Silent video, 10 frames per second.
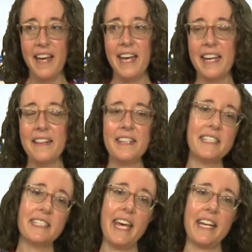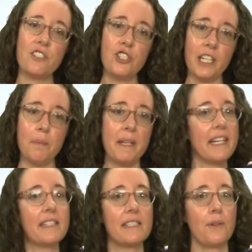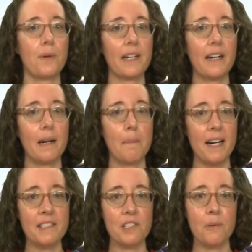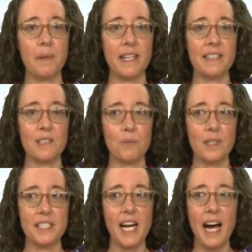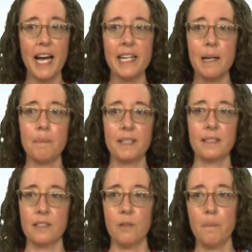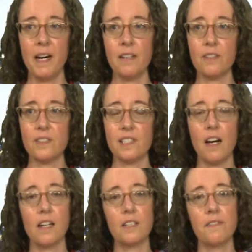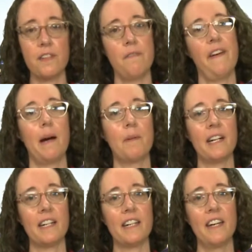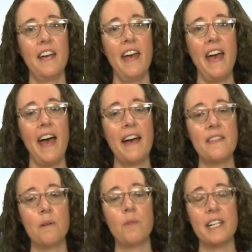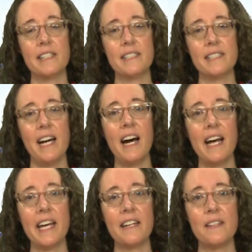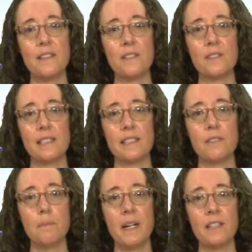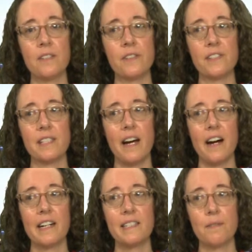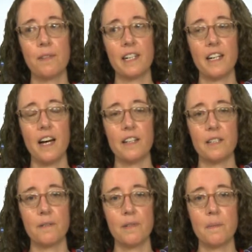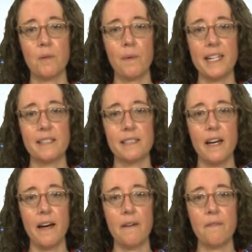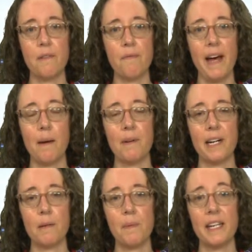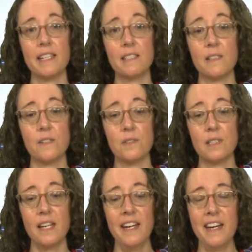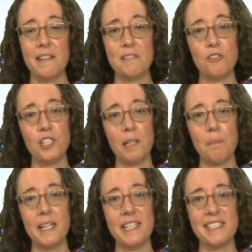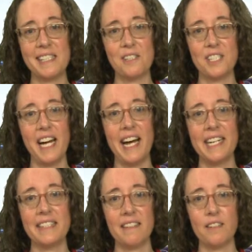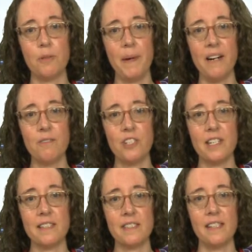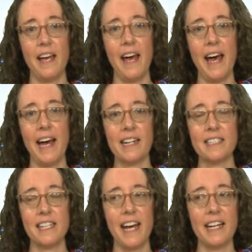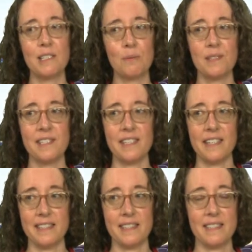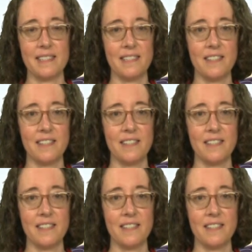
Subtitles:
In this case, chickpeas or garbanzo beans were tied up in little bundles all over the fabric. And then when it's dyed, those little bundles are a different color from the rest of the fabric because those chickpeas that are tied into little pouches act as a resist.